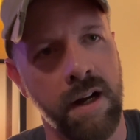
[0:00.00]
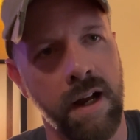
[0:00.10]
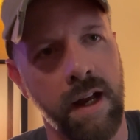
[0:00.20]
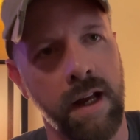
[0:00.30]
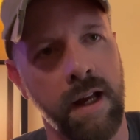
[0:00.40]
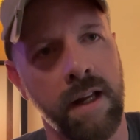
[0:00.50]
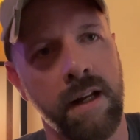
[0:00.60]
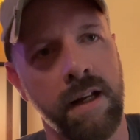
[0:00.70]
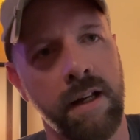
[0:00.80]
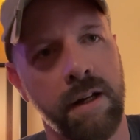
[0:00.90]
And
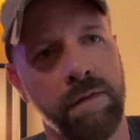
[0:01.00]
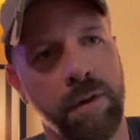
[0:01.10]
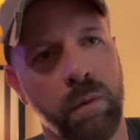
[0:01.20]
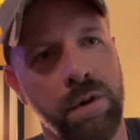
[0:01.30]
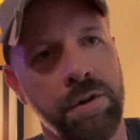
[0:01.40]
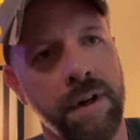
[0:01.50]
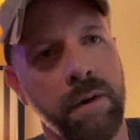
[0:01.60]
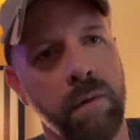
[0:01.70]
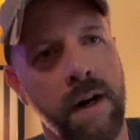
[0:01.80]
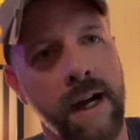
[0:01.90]
you know, if you're
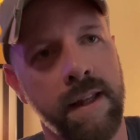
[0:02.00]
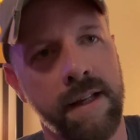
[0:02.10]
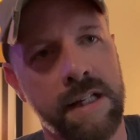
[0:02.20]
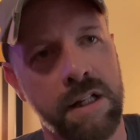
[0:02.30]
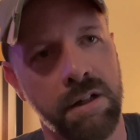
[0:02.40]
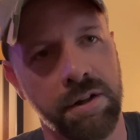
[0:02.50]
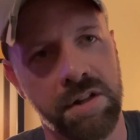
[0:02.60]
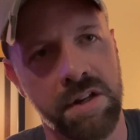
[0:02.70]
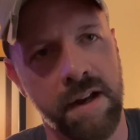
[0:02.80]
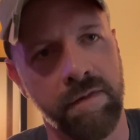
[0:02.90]
wondering why this
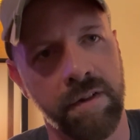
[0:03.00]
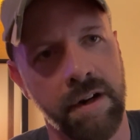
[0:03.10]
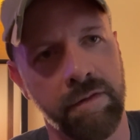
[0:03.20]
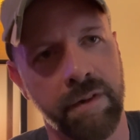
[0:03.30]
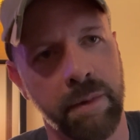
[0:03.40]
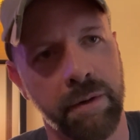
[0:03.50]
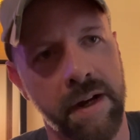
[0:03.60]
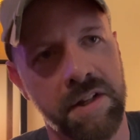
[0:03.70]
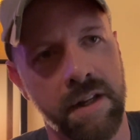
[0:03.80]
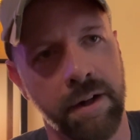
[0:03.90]
looks different from the
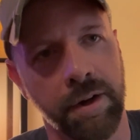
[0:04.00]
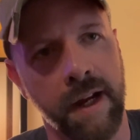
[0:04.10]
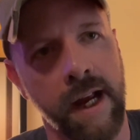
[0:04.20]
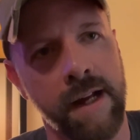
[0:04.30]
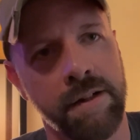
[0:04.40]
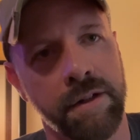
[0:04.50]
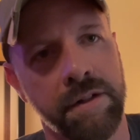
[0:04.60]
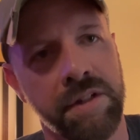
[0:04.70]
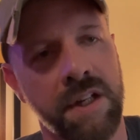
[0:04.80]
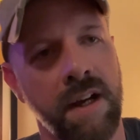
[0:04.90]
rest of their
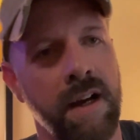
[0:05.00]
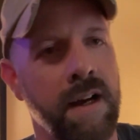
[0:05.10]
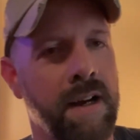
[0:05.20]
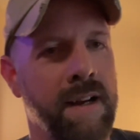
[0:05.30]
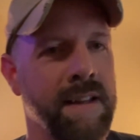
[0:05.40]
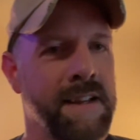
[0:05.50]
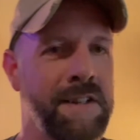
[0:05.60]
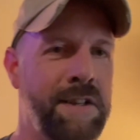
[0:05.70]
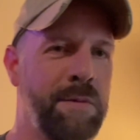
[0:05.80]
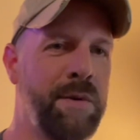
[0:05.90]
candles,
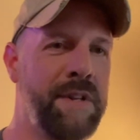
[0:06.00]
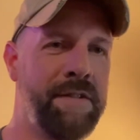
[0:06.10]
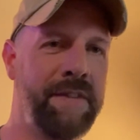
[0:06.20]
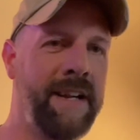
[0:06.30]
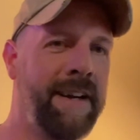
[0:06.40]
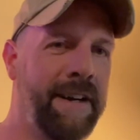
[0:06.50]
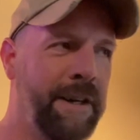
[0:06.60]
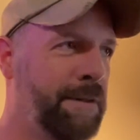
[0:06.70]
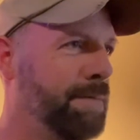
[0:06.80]
this is one of their